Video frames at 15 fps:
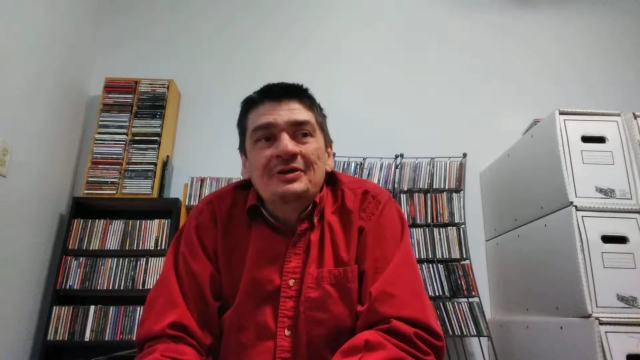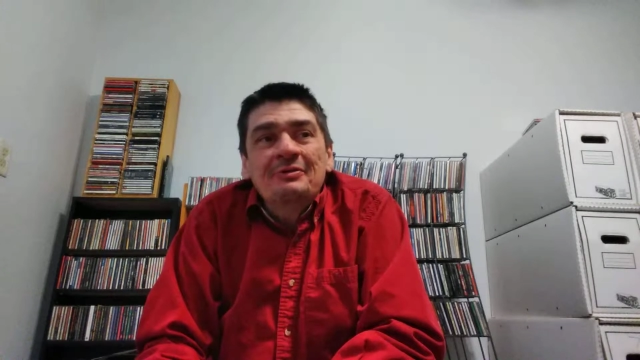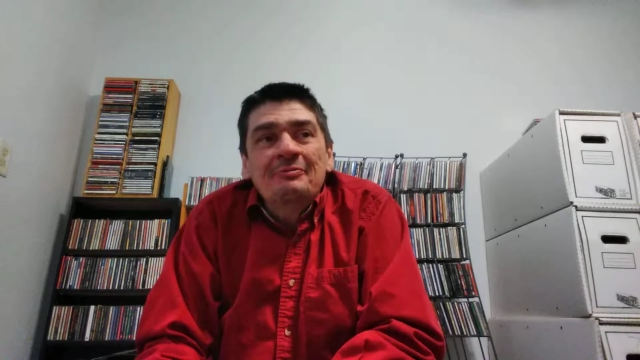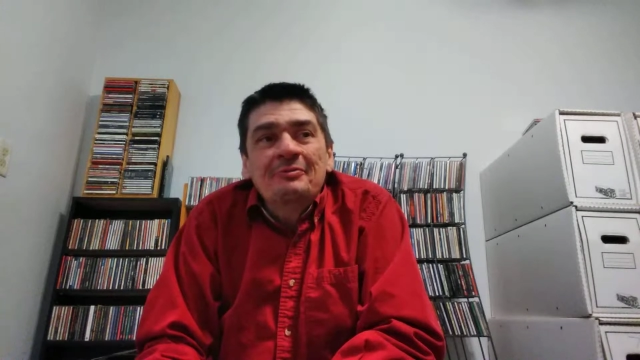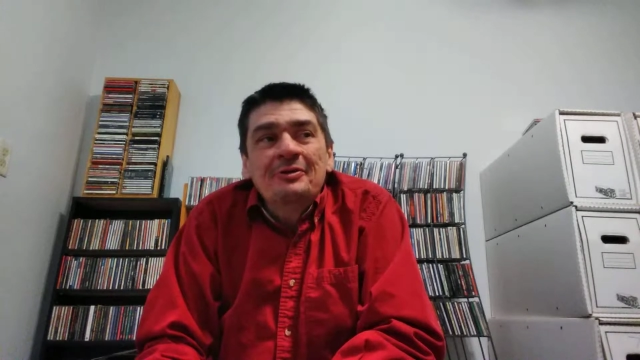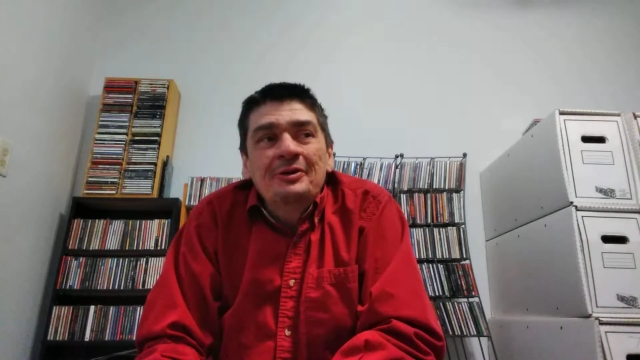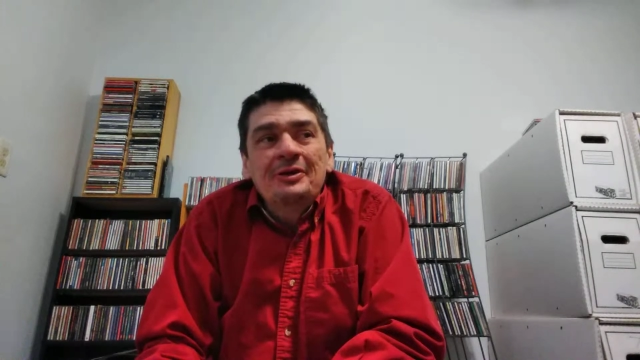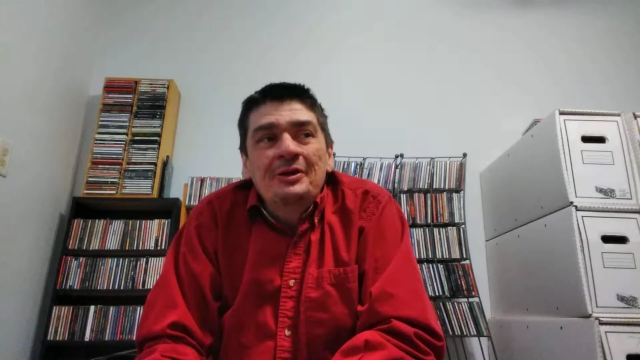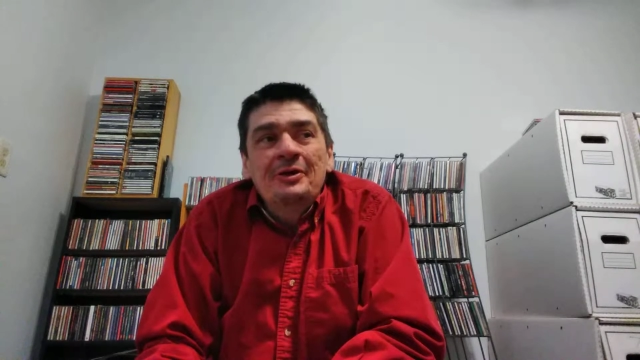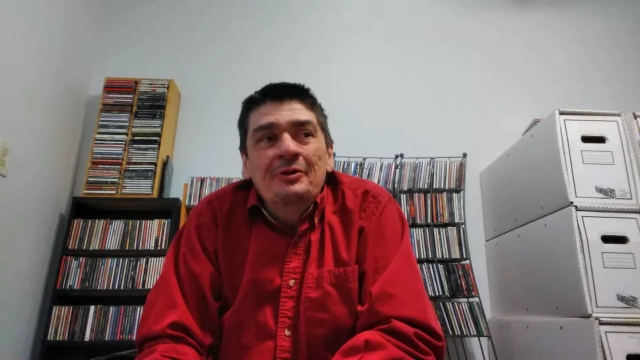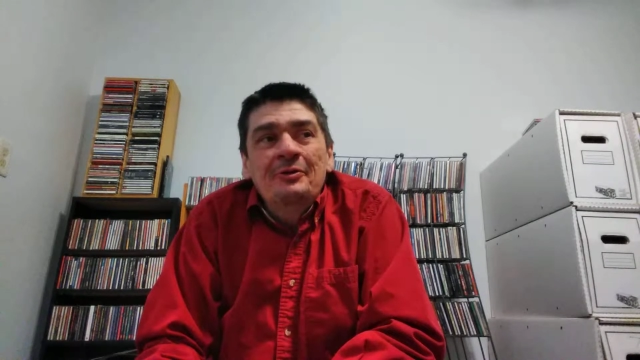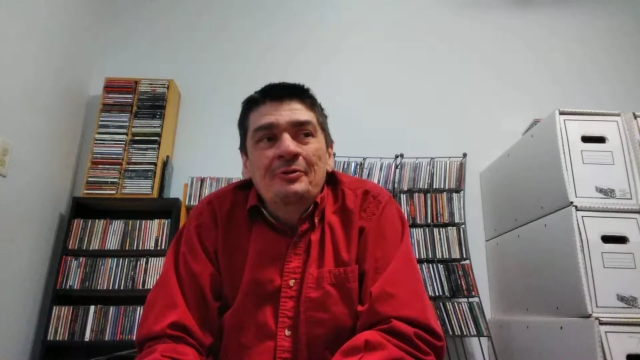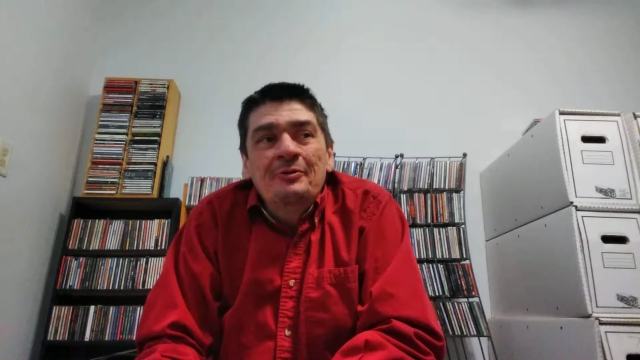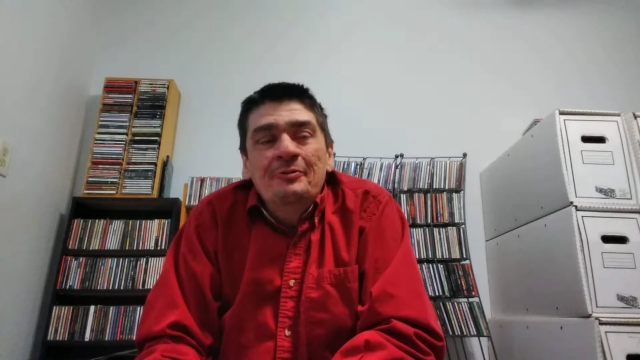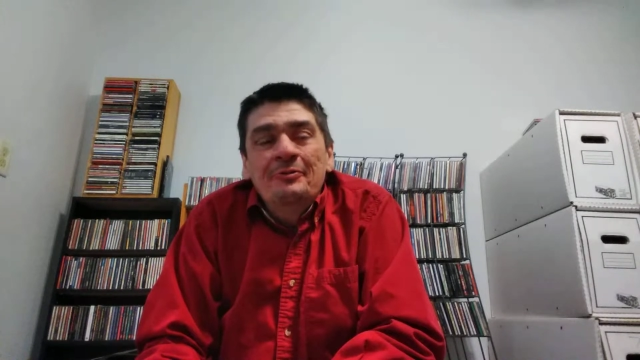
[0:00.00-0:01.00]
that really
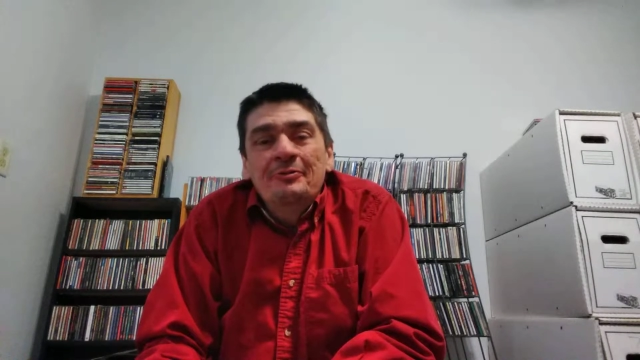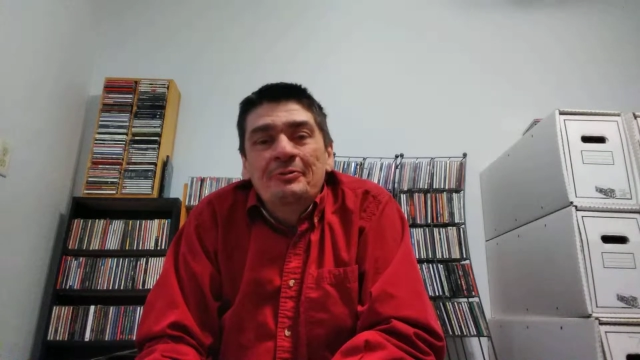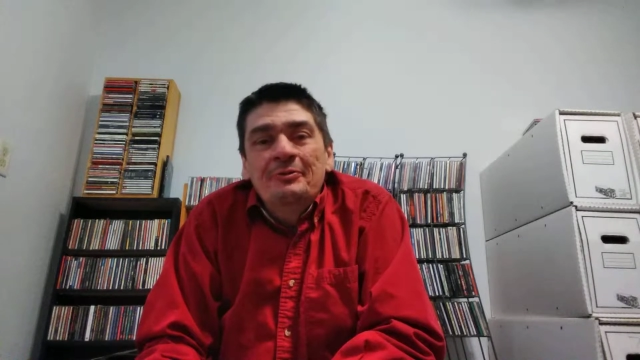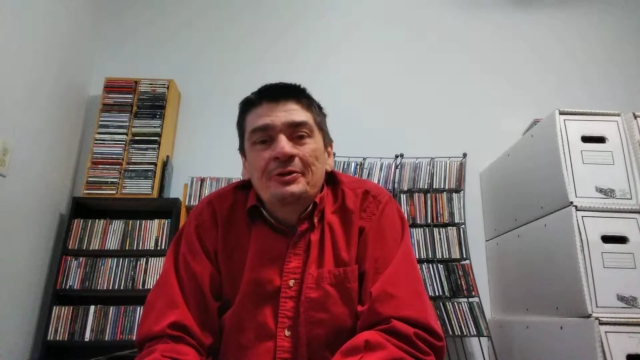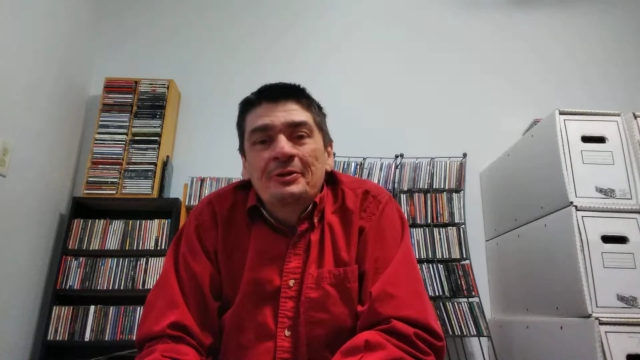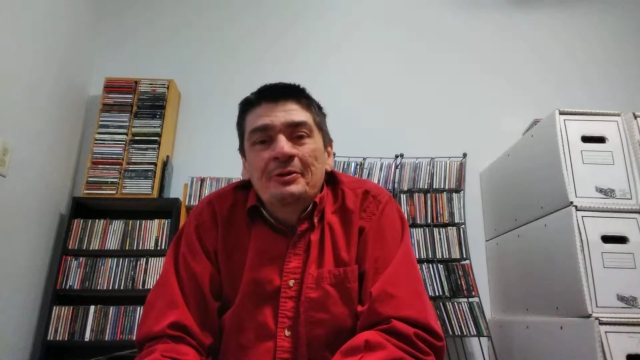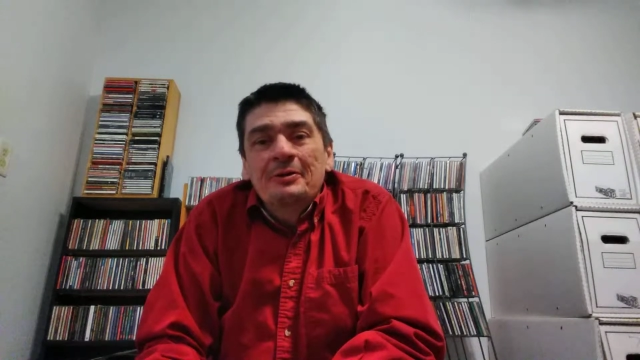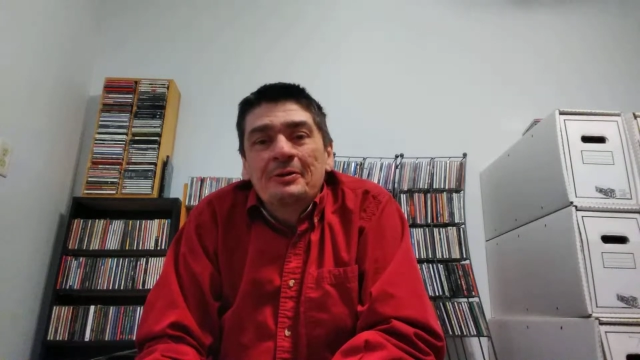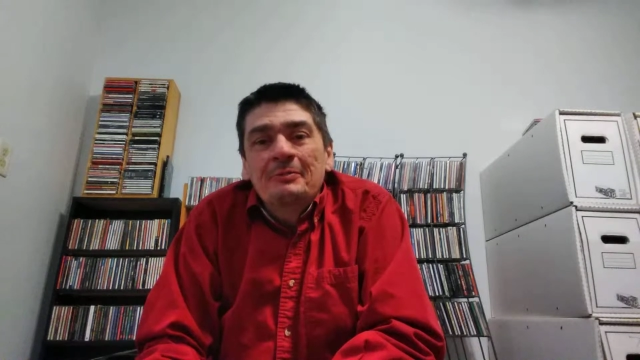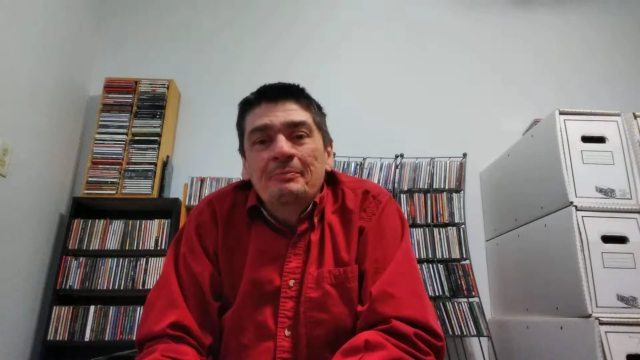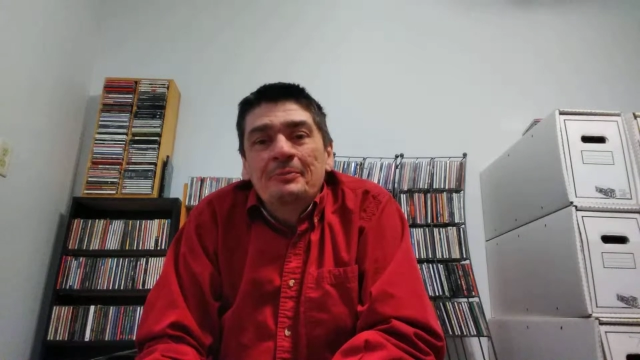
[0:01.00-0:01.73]
owe their